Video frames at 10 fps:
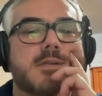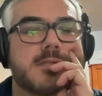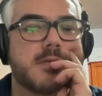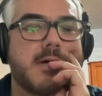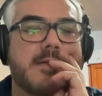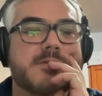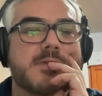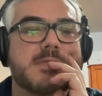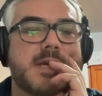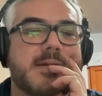So after
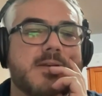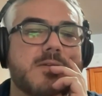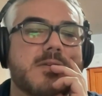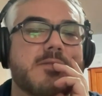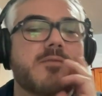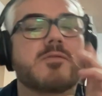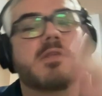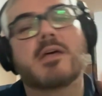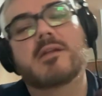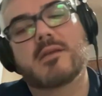the technical interview,
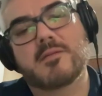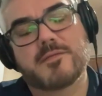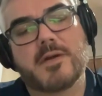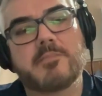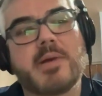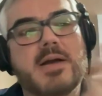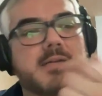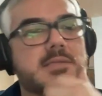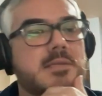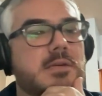then if I
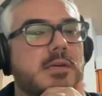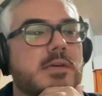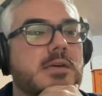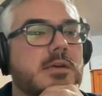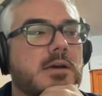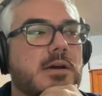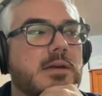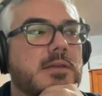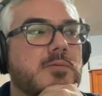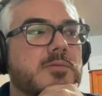pass,
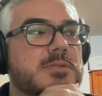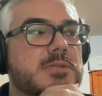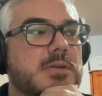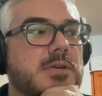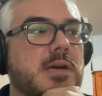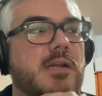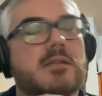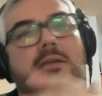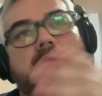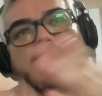they will see kind
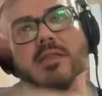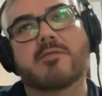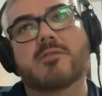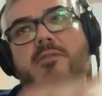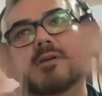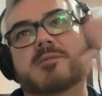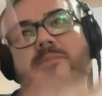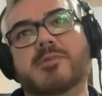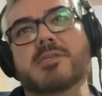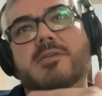of like my level of
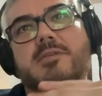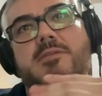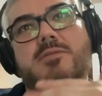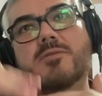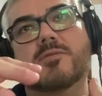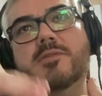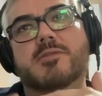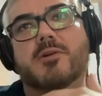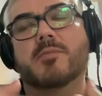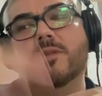expertise to
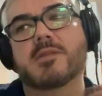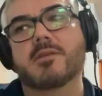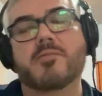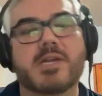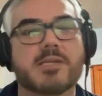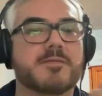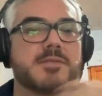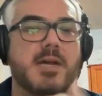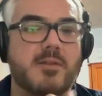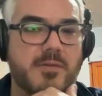determine the range of
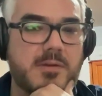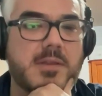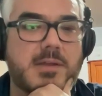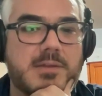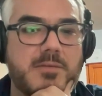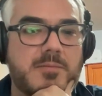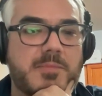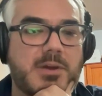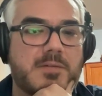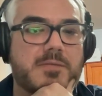salary that they would
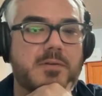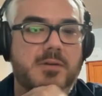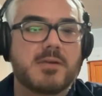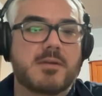be offering.